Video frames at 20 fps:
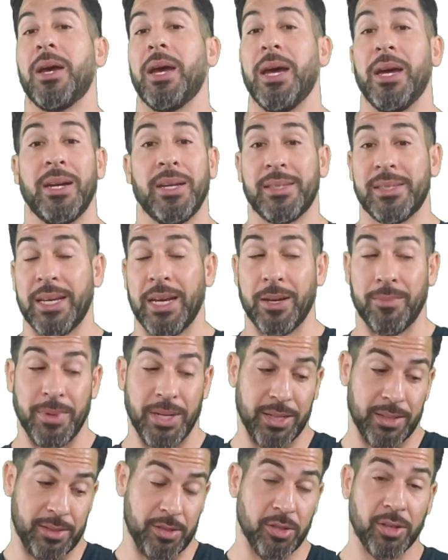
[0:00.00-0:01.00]
NSA
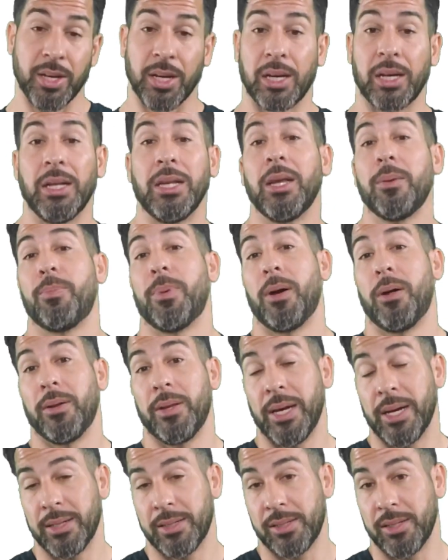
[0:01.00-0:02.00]
means you can clip all
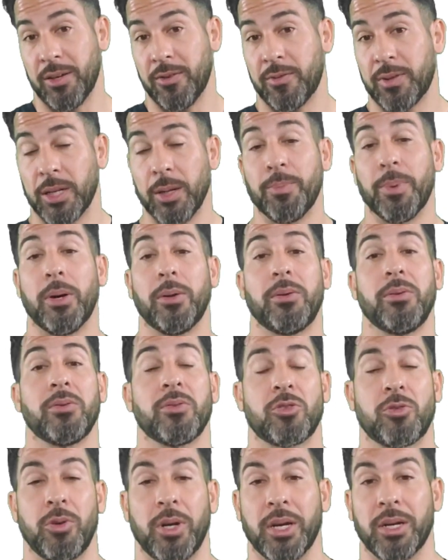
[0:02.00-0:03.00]
that stuff, clip all
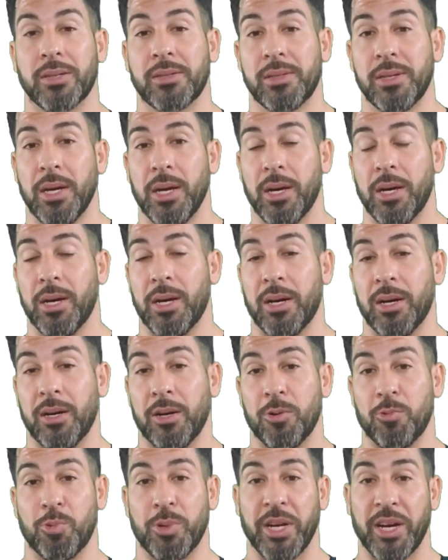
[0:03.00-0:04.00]
those strings.
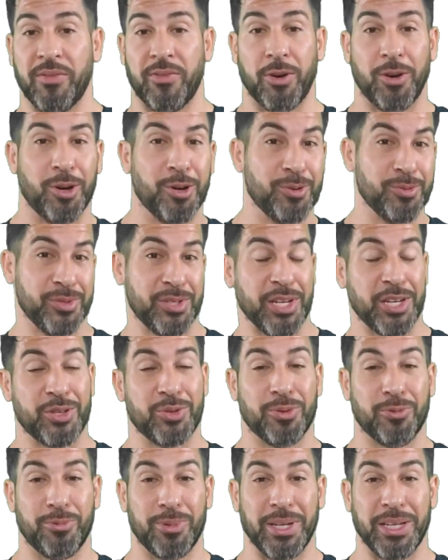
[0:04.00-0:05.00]
We have our own
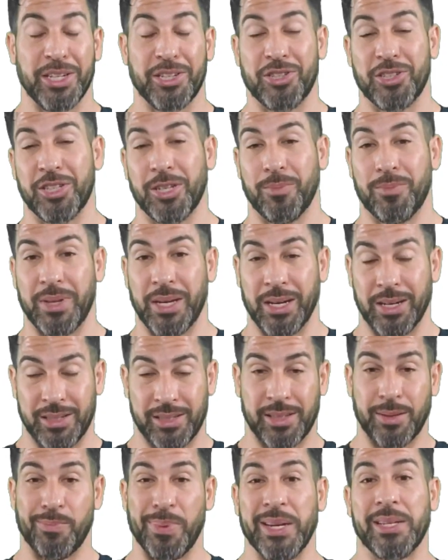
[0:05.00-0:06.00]
sexual relationship
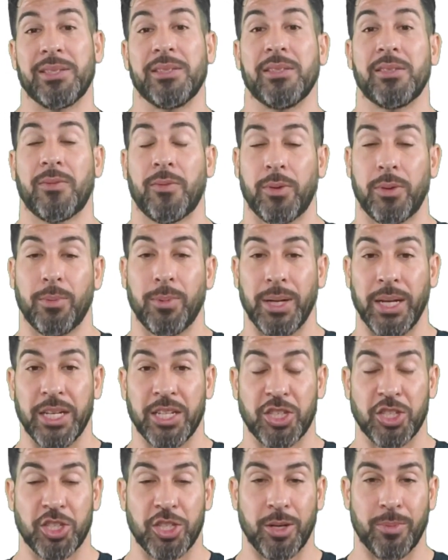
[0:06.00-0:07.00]
that's the basis for the
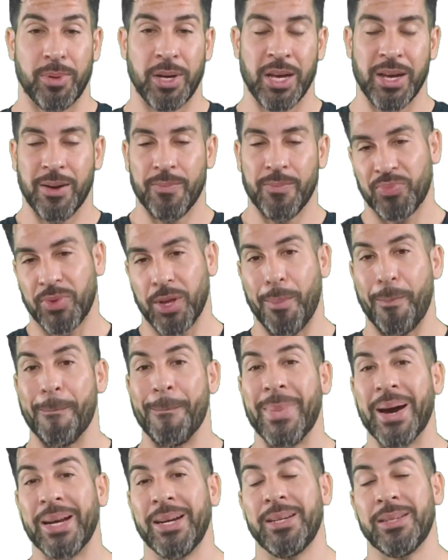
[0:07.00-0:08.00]
relationship,
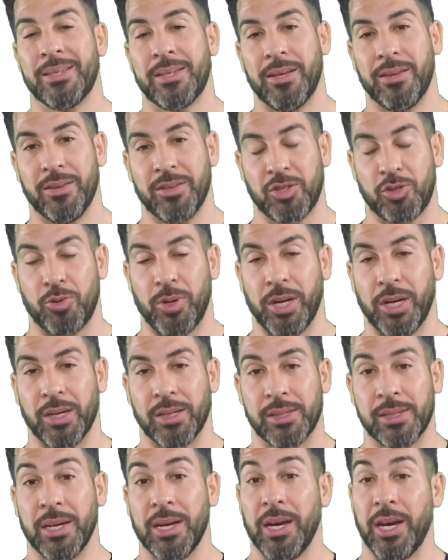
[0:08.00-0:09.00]
minus the
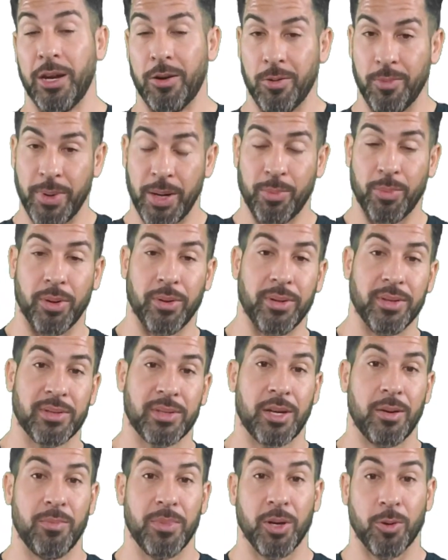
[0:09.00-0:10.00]
strings. And remember, this
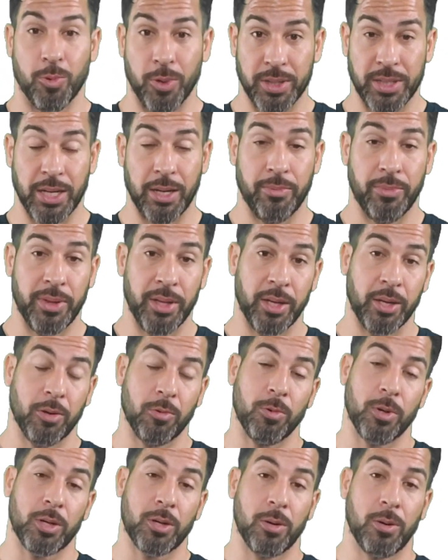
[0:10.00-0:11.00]
can be a one-time thing, a
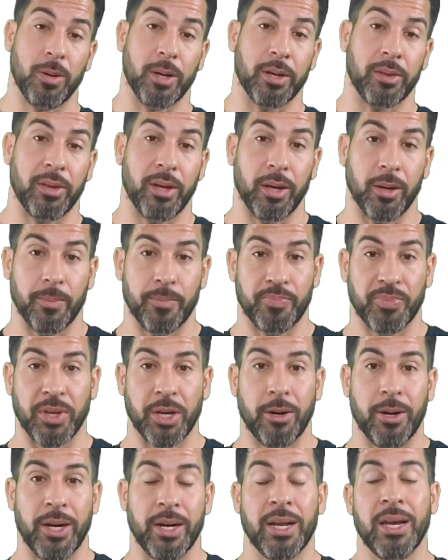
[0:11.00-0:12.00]
recurring thing.
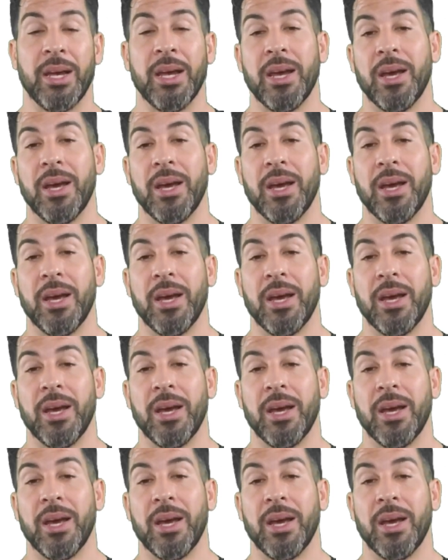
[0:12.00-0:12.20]
All right.